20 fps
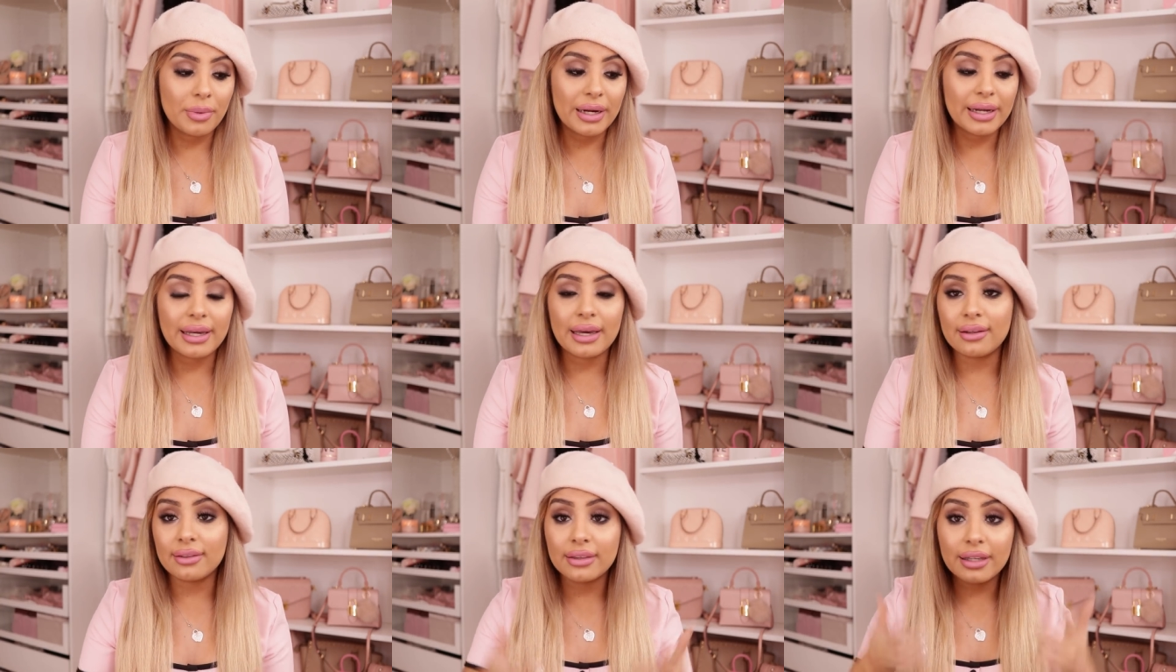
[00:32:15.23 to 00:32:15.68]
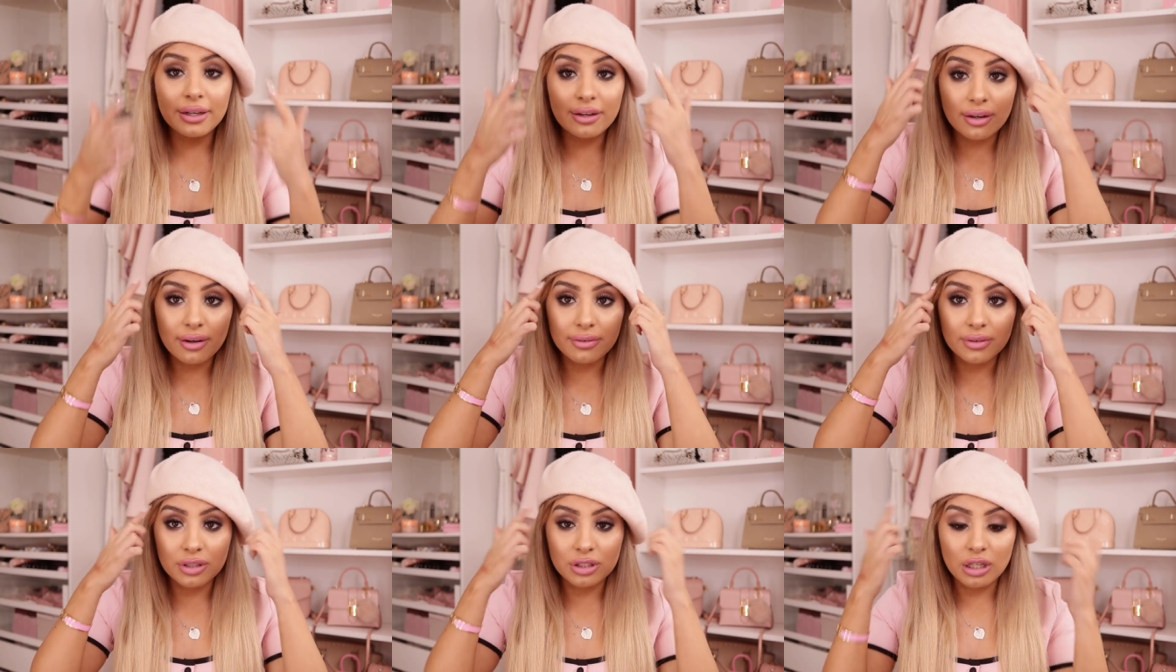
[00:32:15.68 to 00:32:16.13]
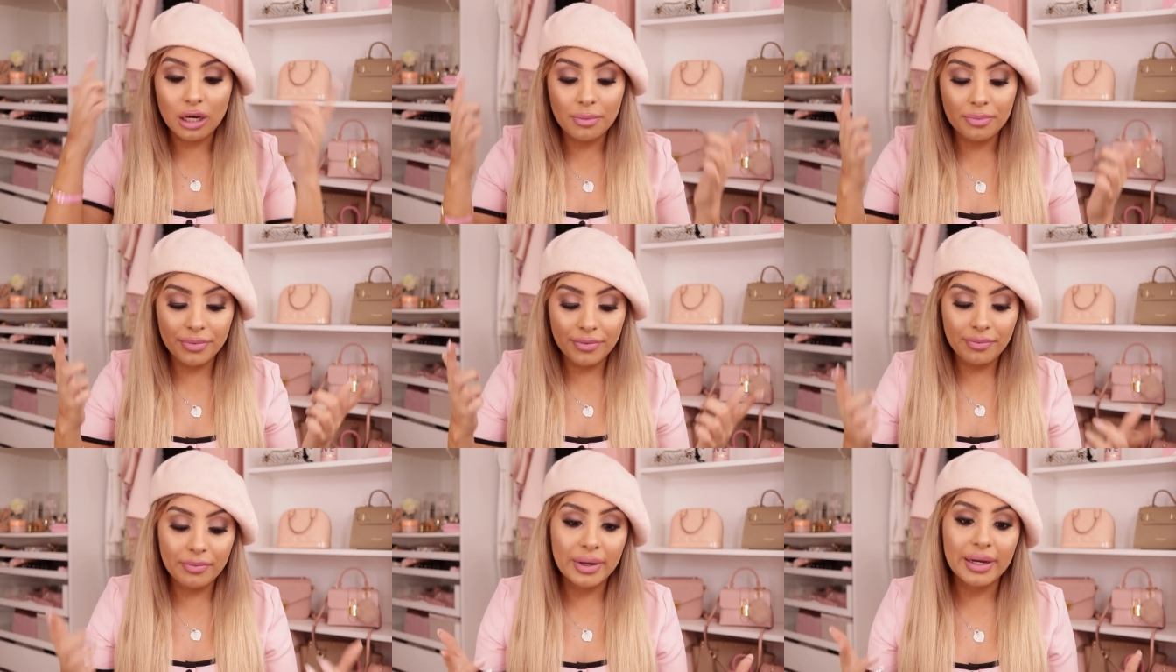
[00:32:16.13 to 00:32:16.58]
I can't think off the
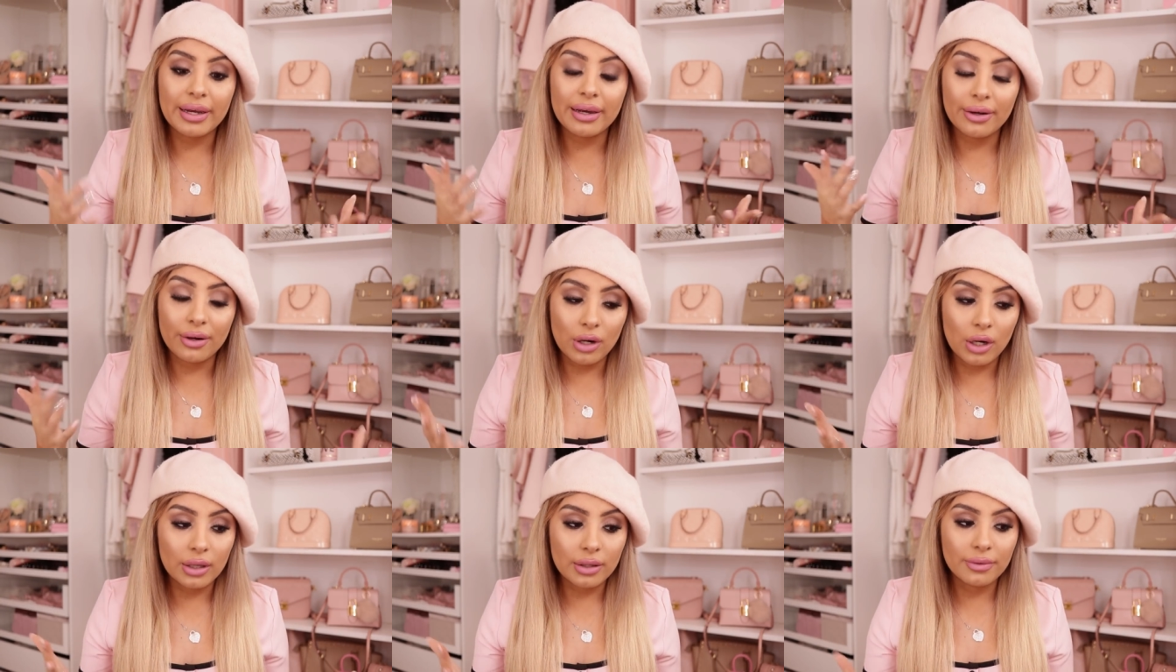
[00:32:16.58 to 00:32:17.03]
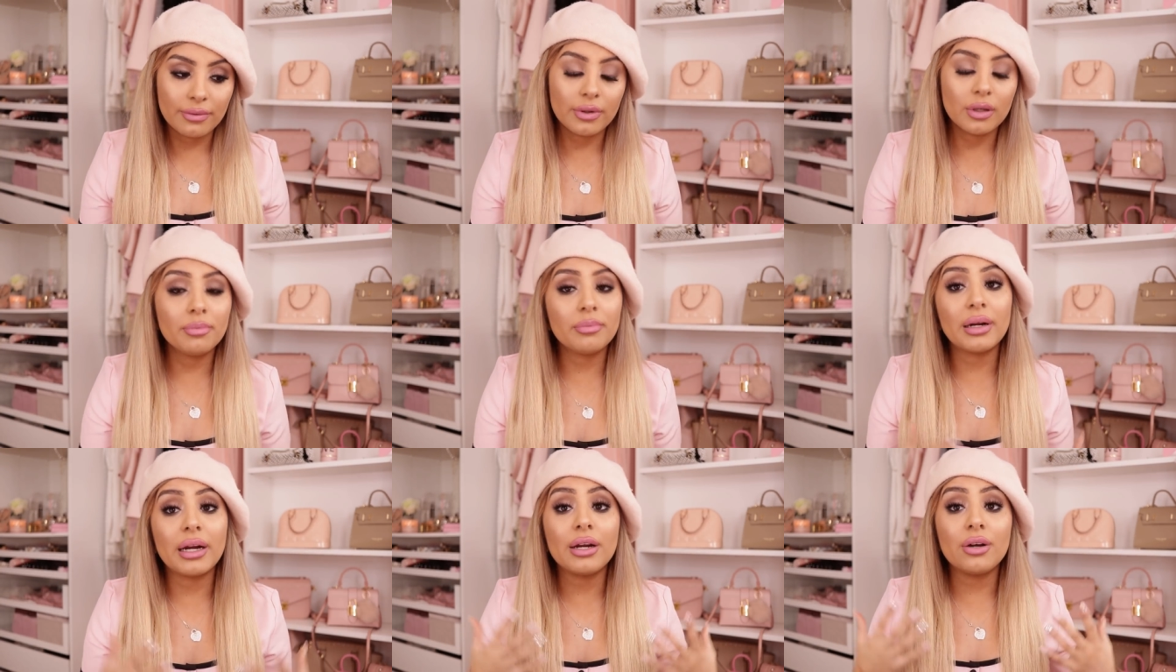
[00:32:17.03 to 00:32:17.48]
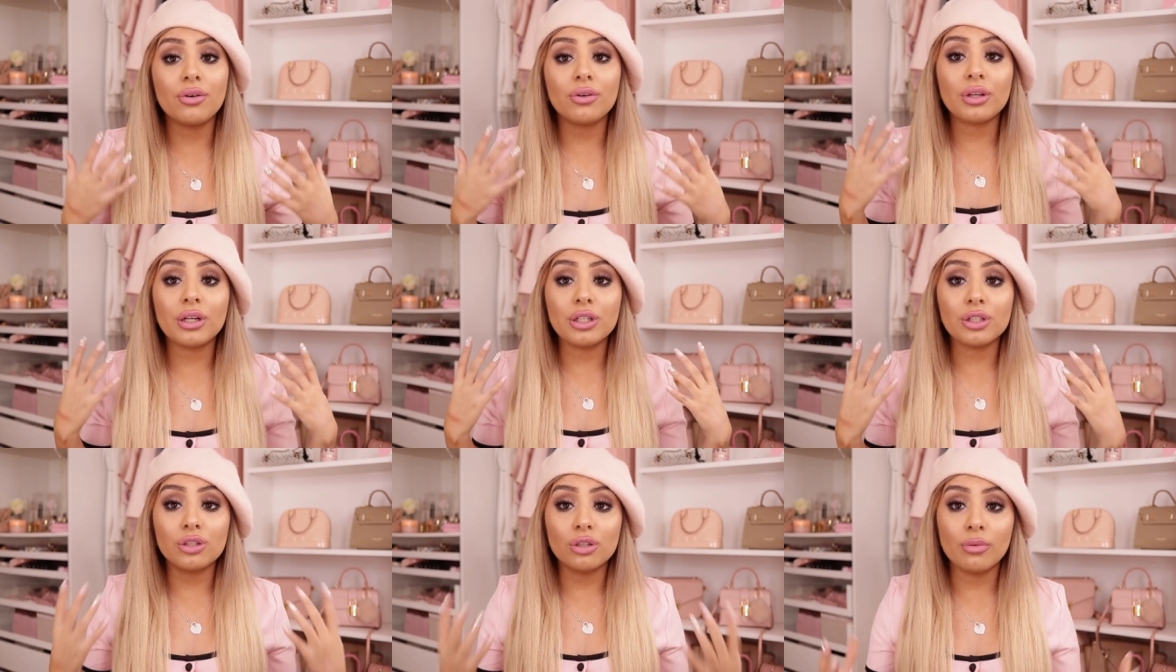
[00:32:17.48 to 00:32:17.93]
top of my head all of them, but I know
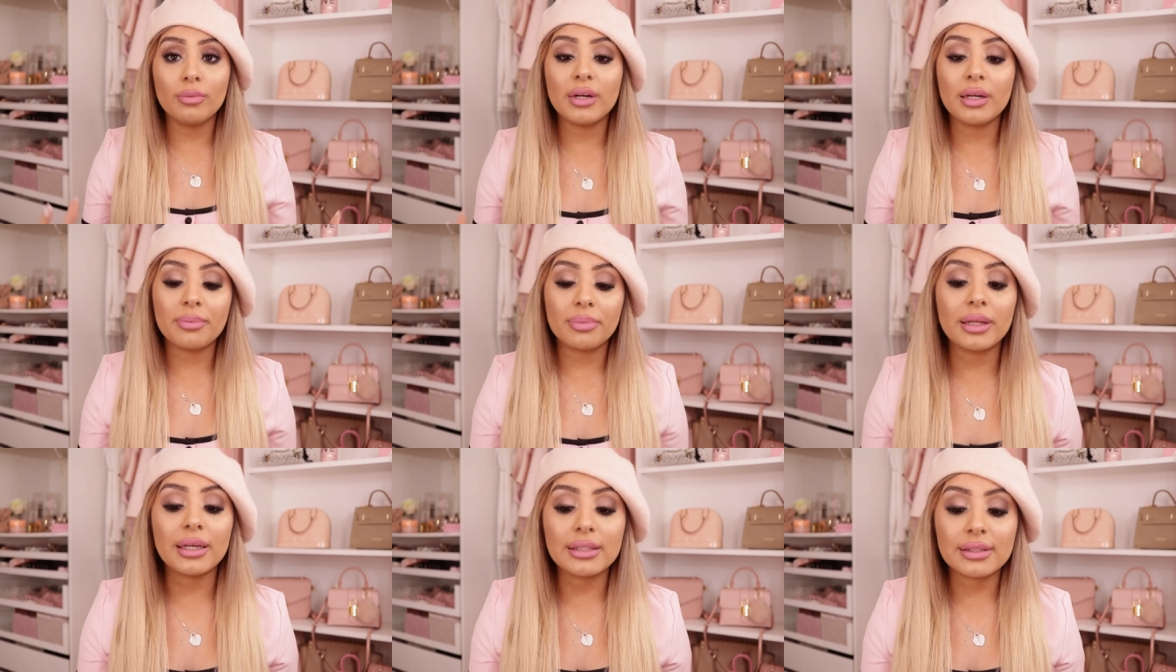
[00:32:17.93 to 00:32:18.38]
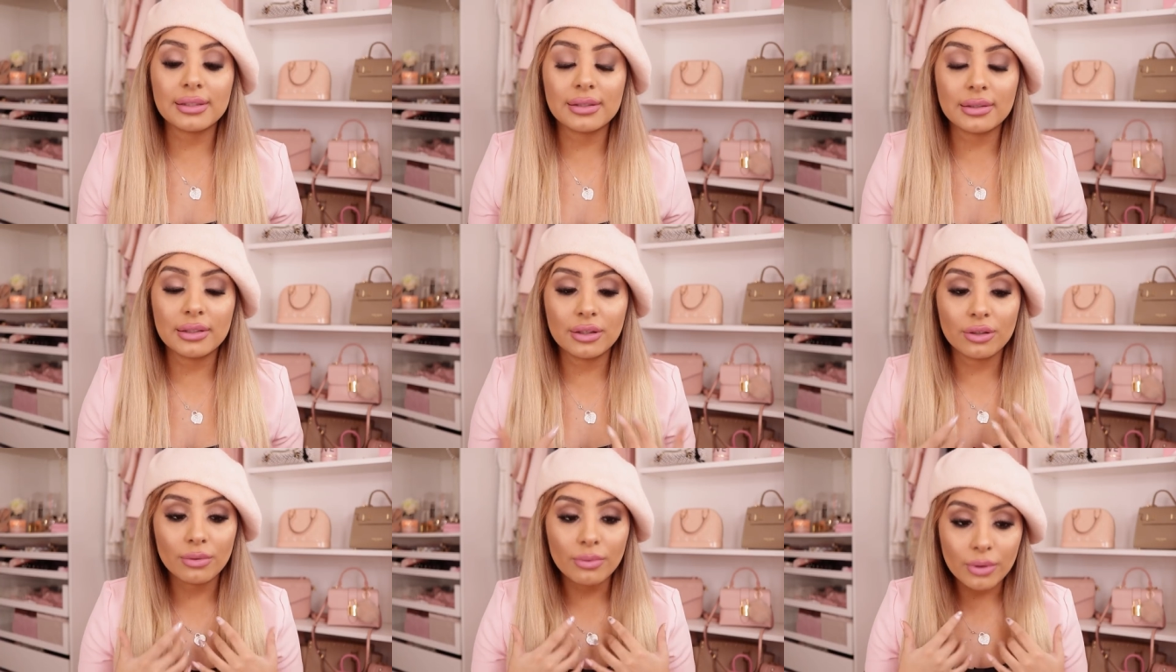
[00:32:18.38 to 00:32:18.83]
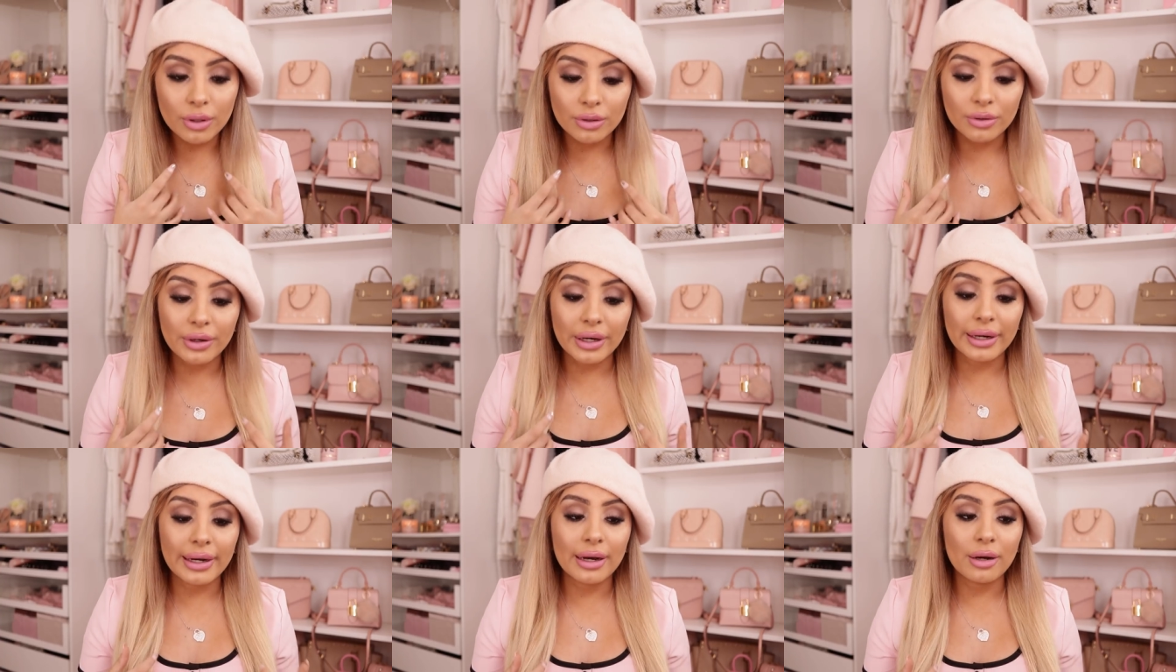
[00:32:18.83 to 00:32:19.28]
there's so many places in the
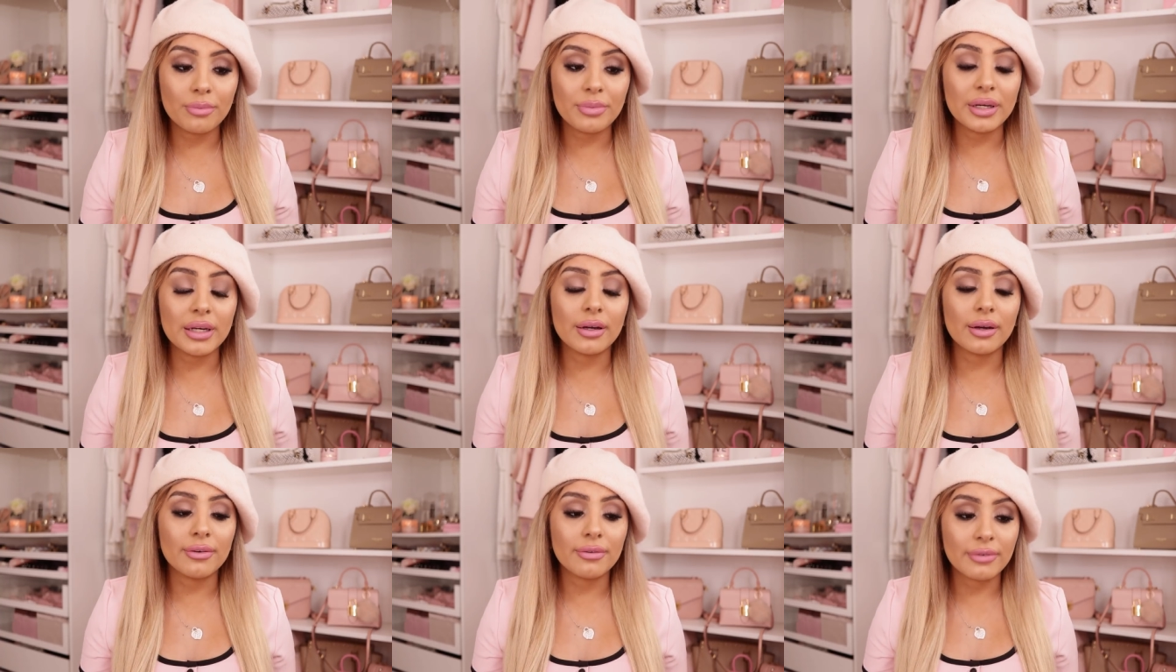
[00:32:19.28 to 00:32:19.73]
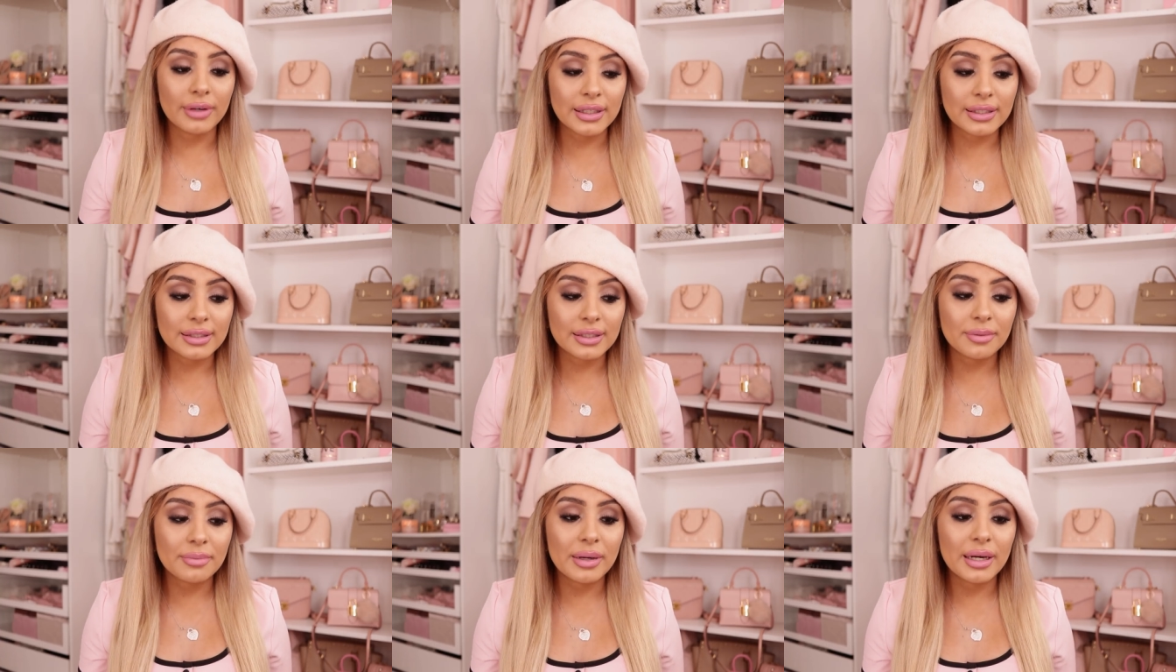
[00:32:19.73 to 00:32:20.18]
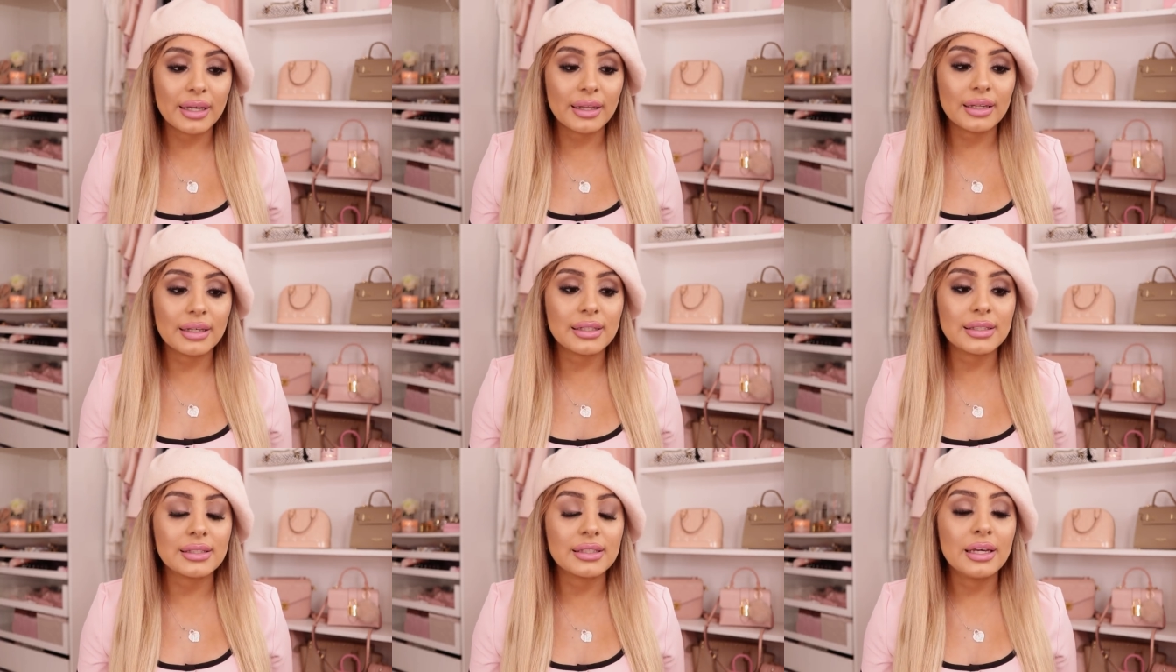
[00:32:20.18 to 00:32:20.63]
world right now being affected by
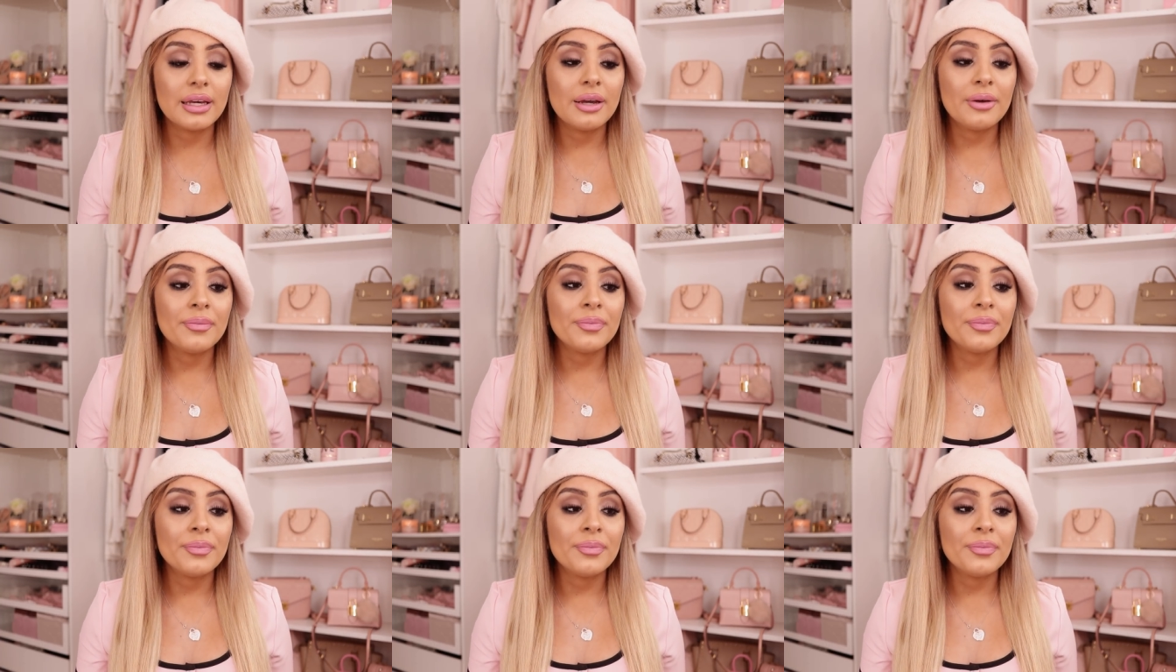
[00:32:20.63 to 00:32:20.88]
this.